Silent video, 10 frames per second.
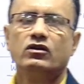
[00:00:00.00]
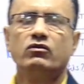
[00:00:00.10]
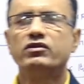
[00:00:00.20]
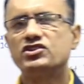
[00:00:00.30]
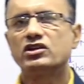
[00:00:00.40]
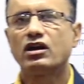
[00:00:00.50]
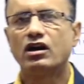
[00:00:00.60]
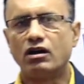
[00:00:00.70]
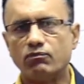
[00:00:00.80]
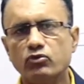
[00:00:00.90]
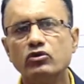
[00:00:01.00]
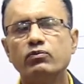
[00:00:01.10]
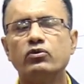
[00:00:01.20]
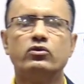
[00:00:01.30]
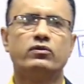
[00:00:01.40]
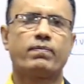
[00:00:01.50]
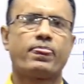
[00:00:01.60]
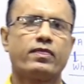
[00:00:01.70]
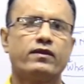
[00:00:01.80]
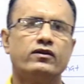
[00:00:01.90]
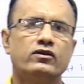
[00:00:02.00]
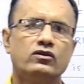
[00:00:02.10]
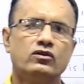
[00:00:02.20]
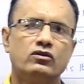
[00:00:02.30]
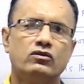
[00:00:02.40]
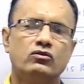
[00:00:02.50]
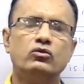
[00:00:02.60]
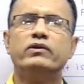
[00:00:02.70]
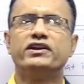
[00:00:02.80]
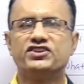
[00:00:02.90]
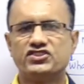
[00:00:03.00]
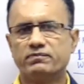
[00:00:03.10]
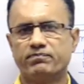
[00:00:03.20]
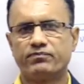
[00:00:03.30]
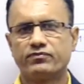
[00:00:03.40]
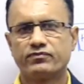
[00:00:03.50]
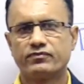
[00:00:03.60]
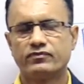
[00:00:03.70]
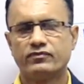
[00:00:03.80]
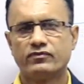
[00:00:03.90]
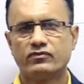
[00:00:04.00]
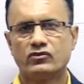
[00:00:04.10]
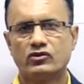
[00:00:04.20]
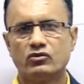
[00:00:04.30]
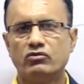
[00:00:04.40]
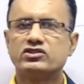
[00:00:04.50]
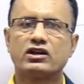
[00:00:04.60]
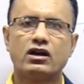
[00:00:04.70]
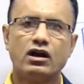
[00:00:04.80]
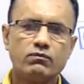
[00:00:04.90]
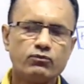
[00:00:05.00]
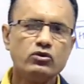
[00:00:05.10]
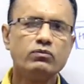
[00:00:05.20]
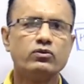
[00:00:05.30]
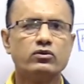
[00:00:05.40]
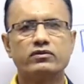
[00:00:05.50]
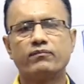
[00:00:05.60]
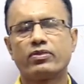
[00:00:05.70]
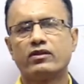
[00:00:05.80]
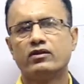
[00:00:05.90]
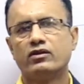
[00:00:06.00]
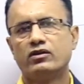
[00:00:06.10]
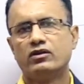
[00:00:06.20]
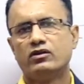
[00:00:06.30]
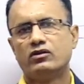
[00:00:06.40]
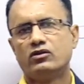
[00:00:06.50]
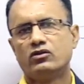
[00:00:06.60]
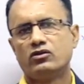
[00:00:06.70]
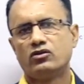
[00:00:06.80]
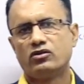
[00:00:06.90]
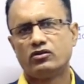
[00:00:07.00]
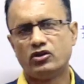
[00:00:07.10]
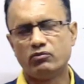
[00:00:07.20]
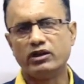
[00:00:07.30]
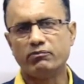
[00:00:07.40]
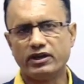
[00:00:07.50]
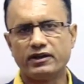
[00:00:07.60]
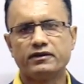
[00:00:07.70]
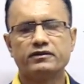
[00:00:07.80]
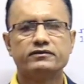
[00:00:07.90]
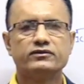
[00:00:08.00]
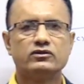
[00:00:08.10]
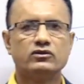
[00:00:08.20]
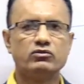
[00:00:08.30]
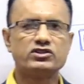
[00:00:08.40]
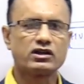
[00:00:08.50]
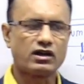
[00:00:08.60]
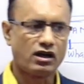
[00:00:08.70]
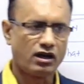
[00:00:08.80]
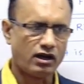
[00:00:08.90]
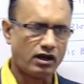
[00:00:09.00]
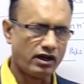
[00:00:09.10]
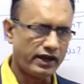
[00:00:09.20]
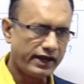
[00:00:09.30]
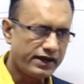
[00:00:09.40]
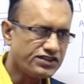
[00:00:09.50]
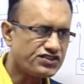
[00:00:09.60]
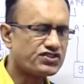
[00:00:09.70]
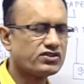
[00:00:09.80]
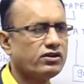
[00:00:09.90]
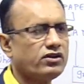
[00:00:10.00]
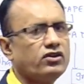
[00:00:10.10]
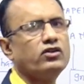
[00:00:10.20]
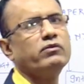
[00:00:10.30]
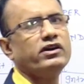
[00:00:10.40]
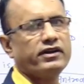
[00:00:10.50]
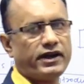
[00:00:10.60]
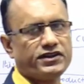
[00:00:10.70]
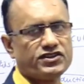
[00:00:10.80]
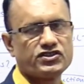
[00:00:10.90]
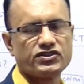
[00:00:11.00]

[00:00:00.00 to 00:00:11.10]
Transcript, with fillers: which are harmful for humanism, which are harmful for human being, which are against human right.